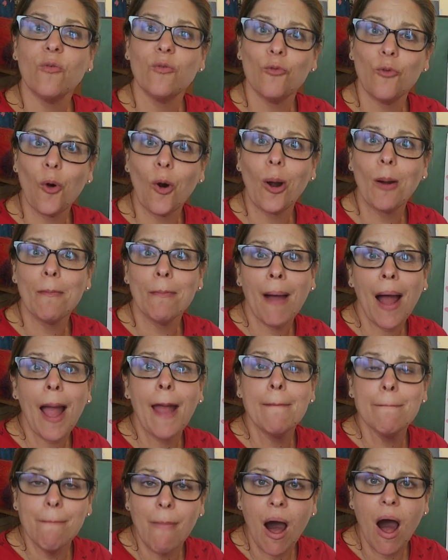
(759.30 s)
for
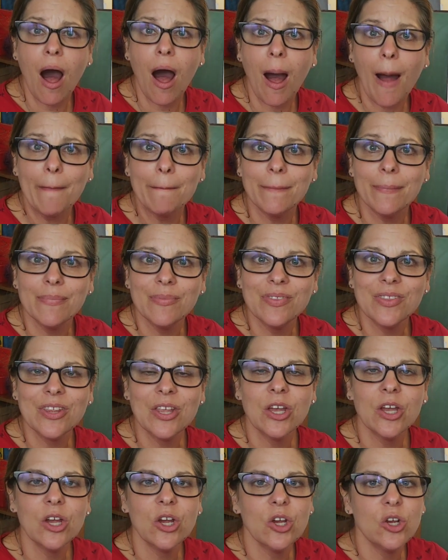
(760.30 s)
my mom.
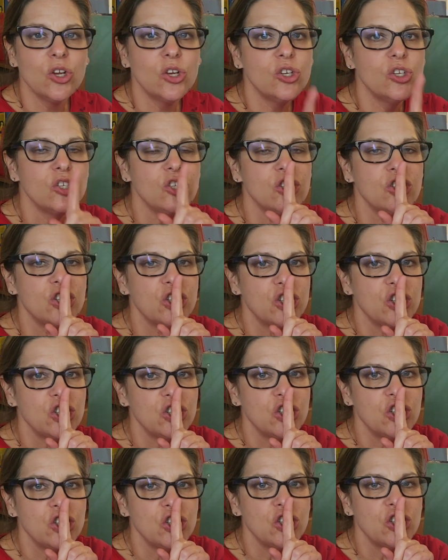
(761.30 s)

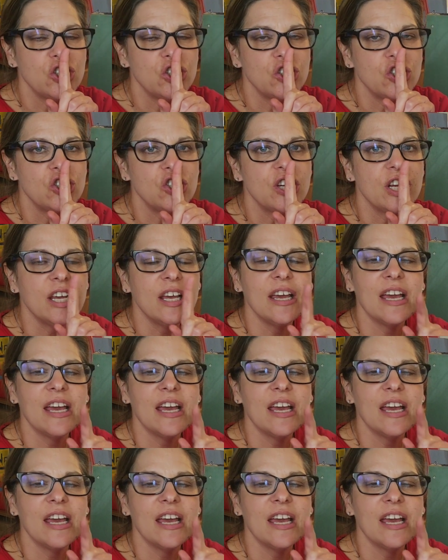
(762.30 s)
Shh.